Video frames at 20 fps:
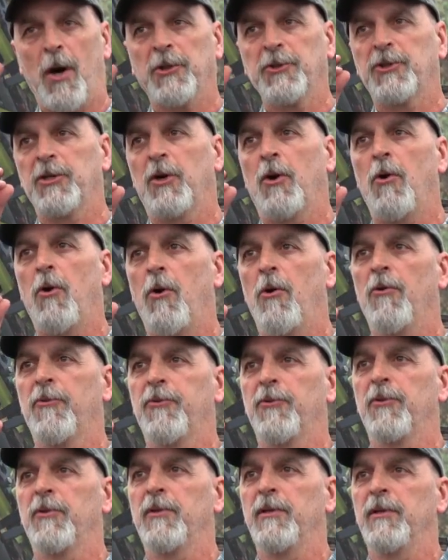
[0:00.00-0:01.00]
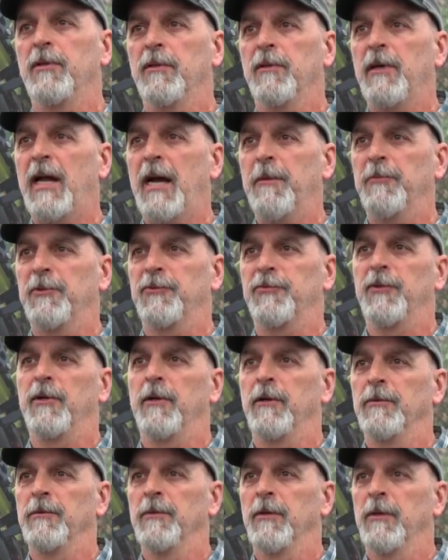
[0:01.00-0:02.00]
punching a hole through the
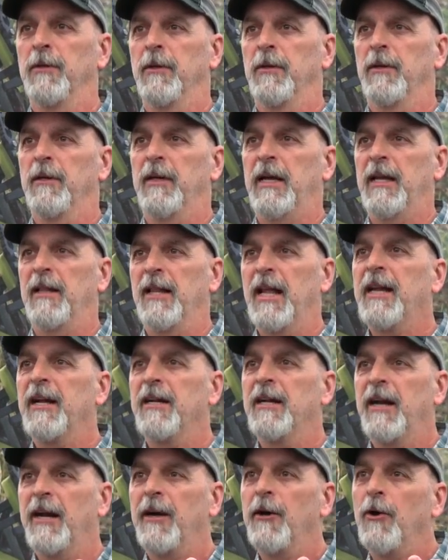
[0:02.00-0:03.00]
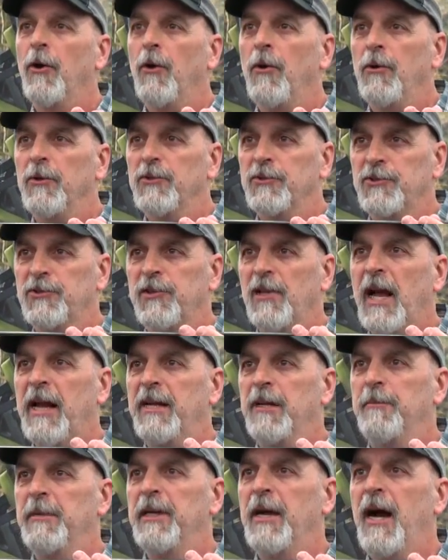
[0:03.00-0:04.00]
atmosphere and letting the arrow
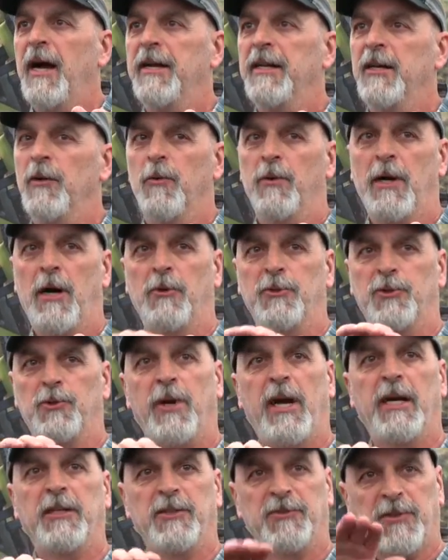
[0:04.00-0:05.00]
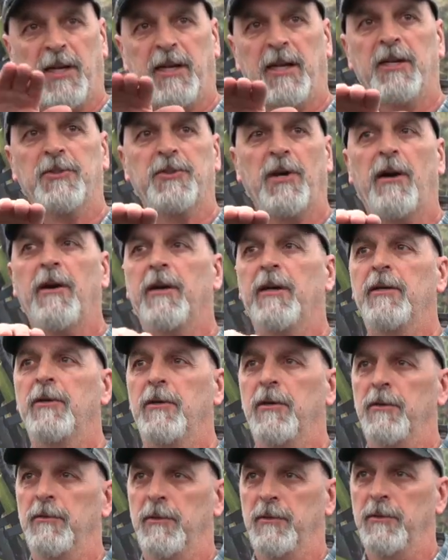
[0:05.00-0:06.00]
slide in behind it without drag. Just like on a target
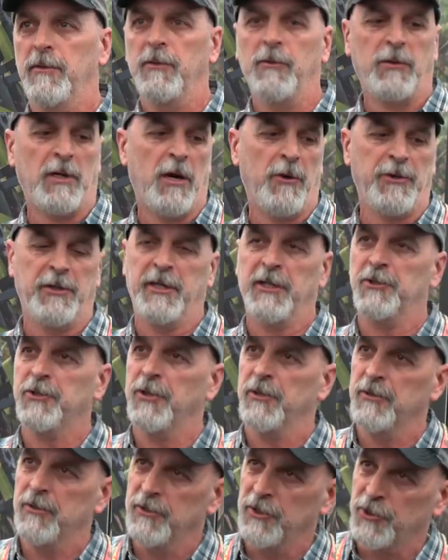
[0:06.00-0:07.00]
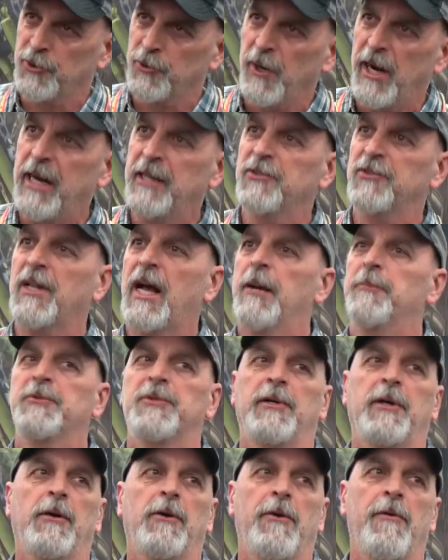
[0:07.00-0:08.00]
or how you get the drag
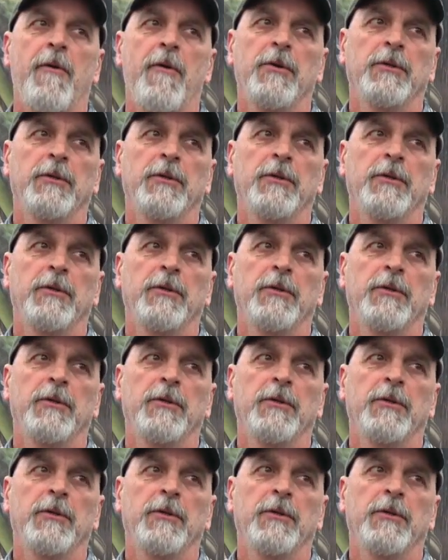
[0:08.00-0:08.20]
stops an arrow.